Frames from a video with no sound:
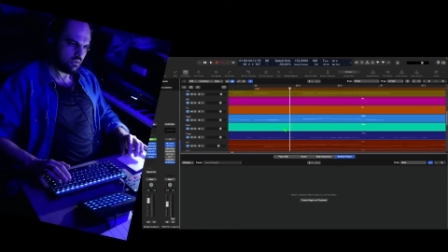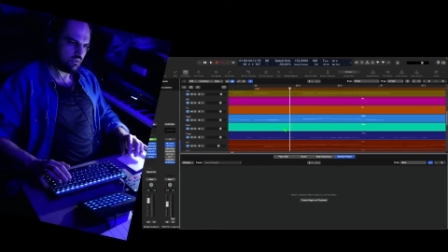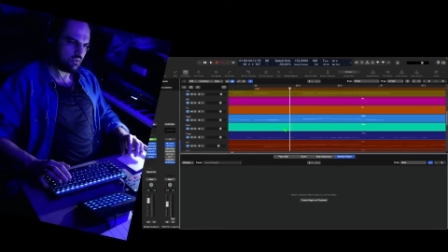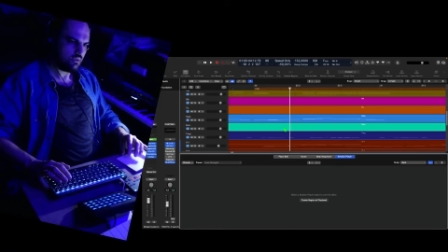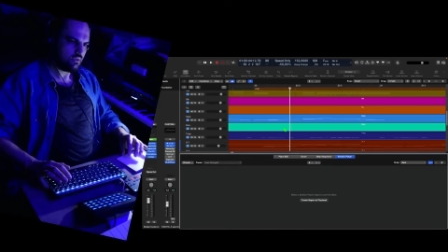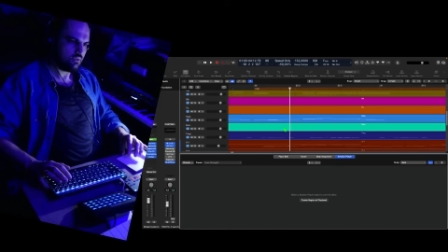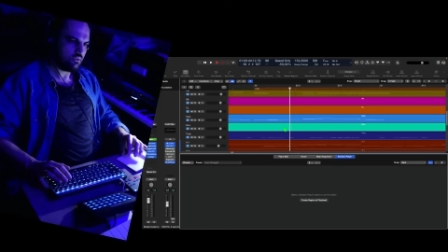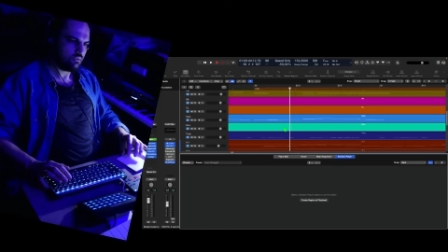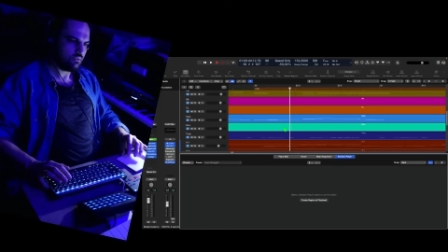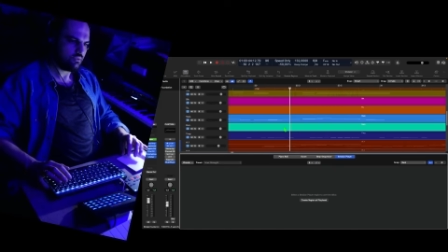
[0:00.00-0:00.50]

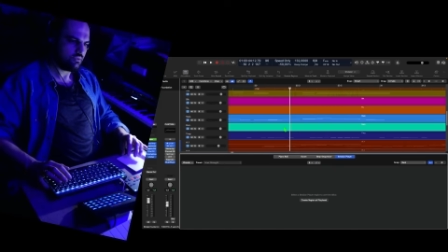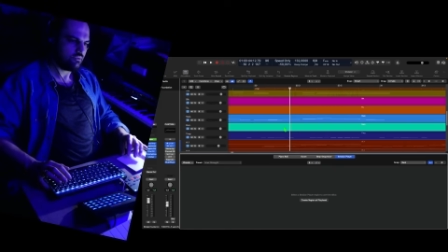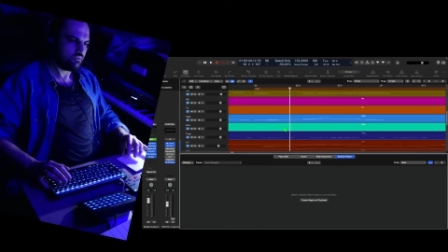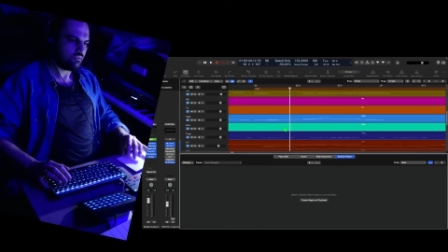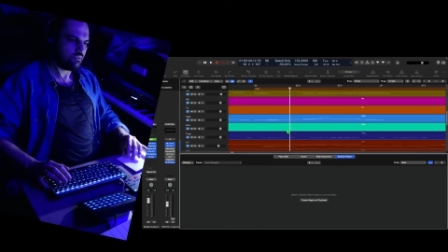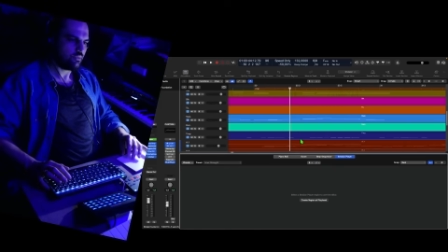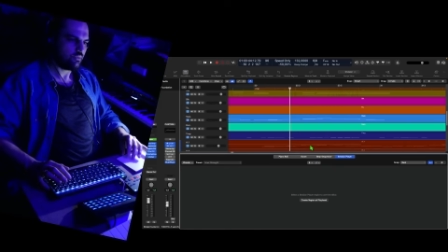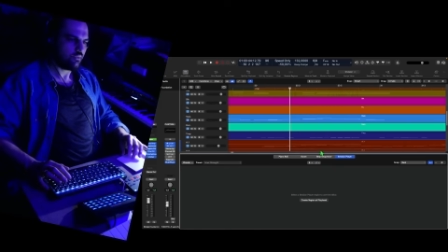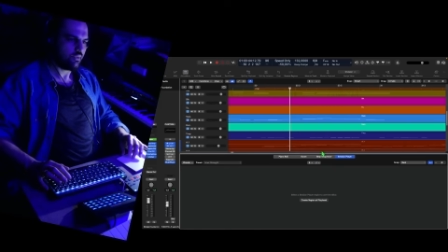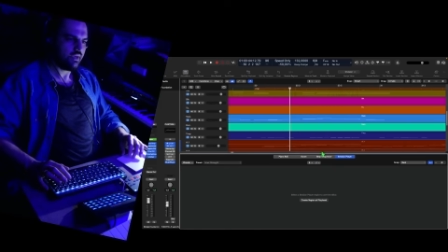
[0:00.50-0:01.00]
You
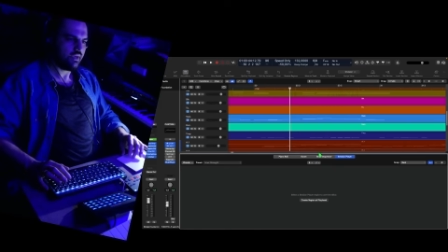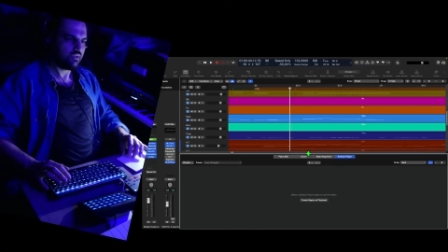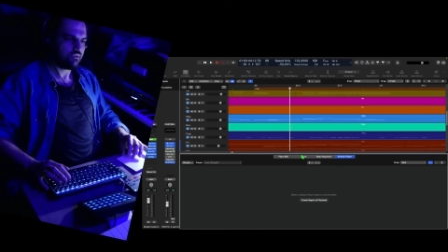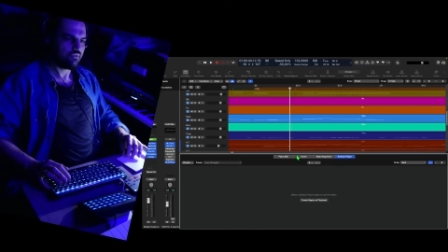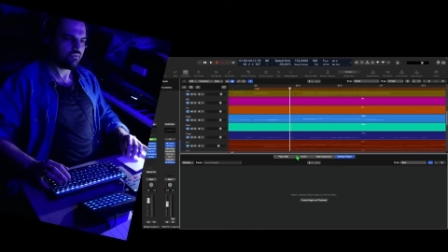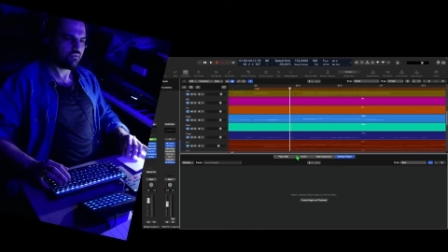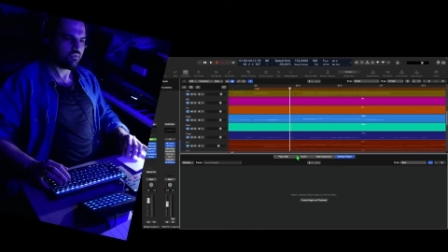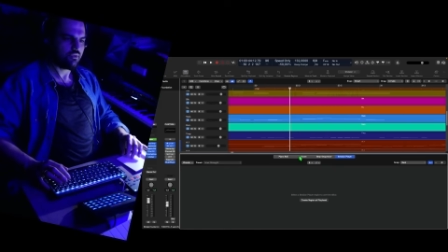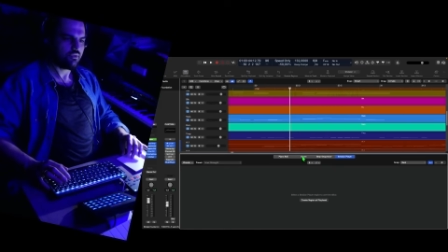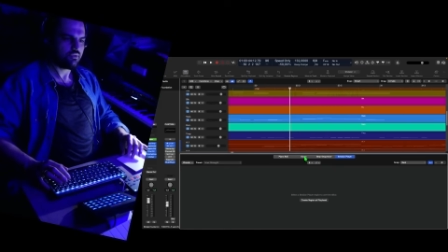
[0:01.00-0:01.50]
wait
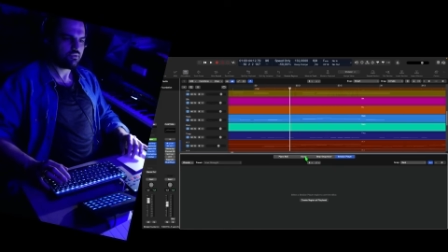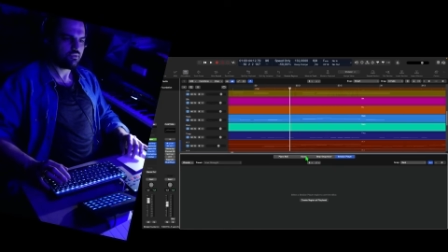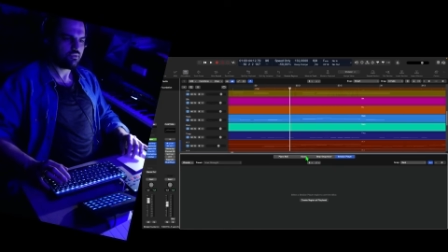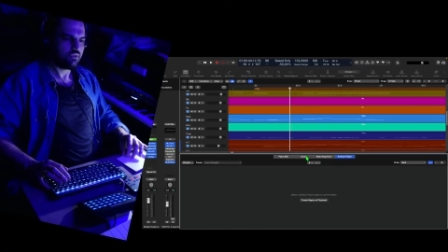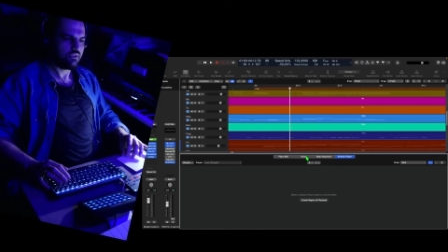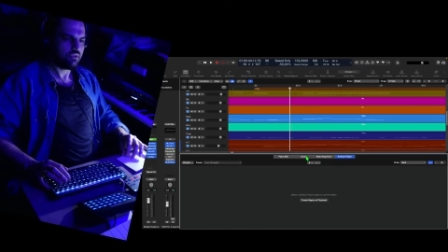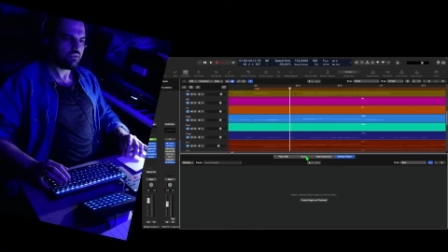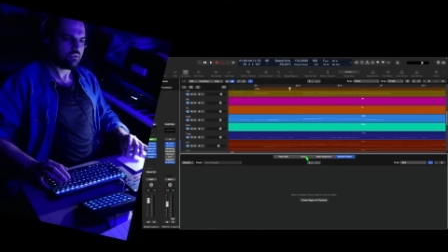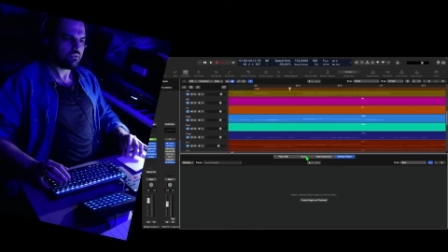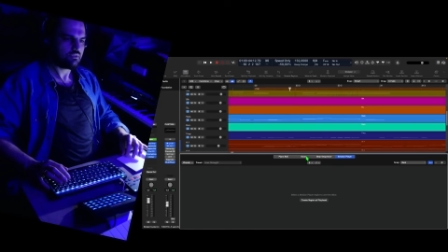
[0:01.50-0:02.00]
for it to
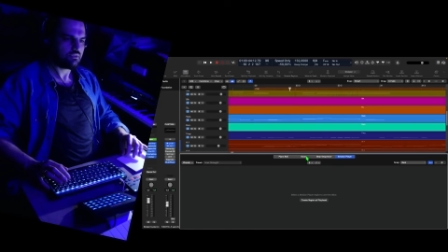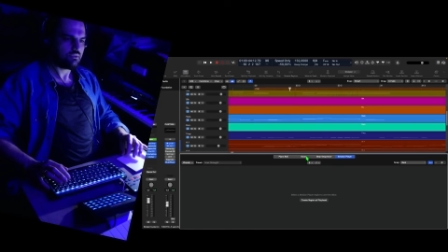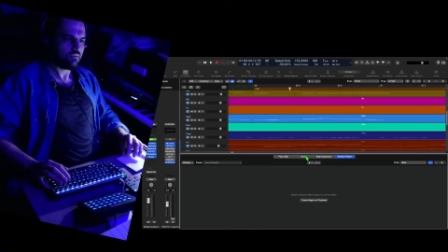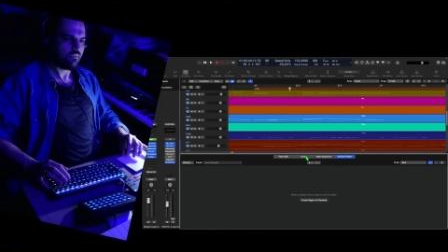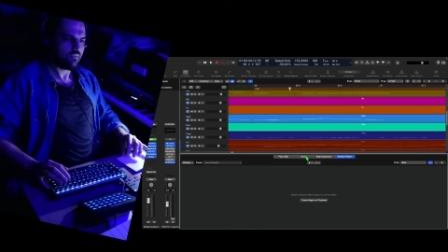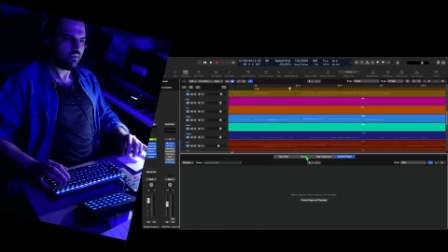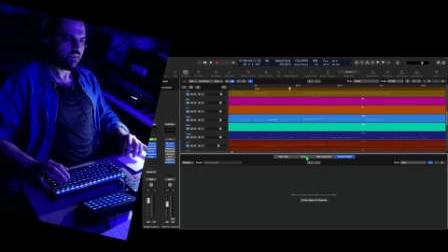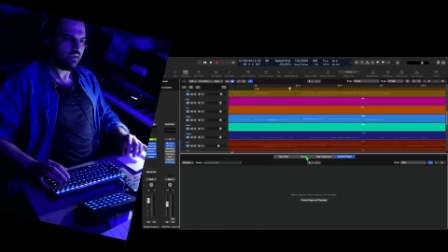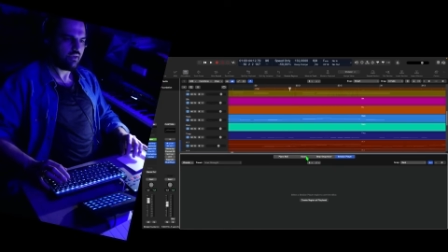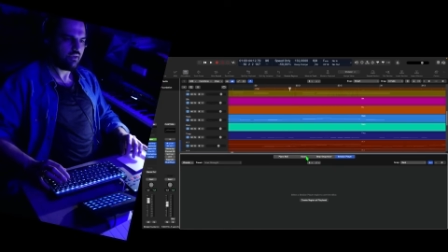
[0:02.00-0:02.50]
hear this.
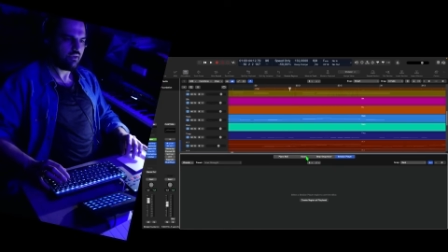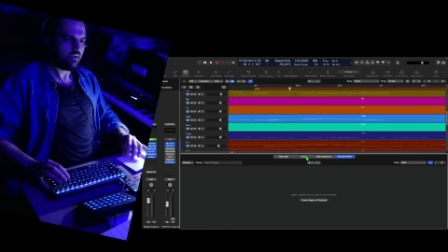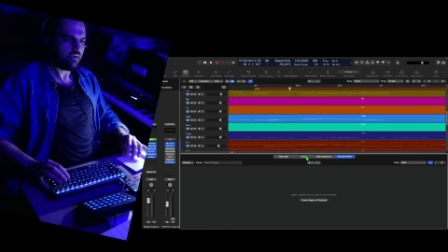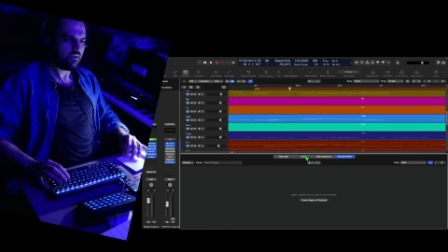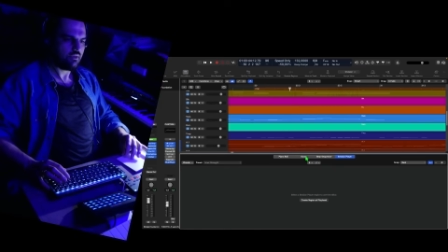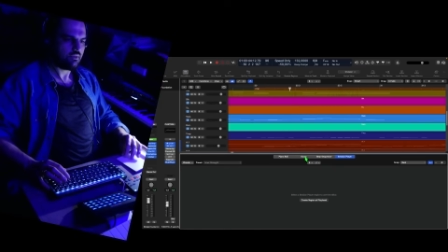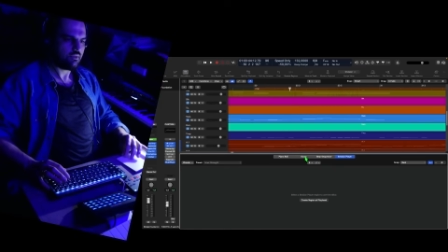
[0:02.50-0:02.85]
And